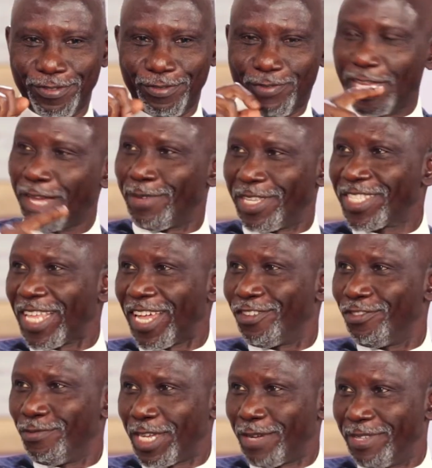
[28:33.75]
you become a star,
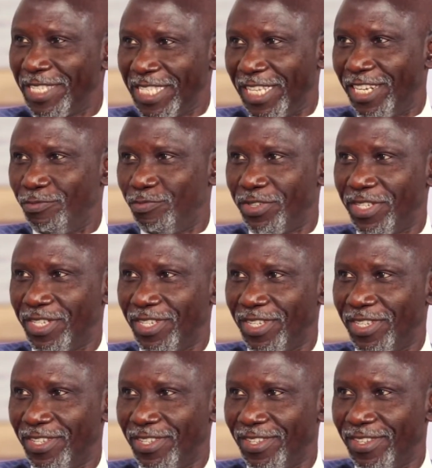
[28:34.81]
you become a celebrity.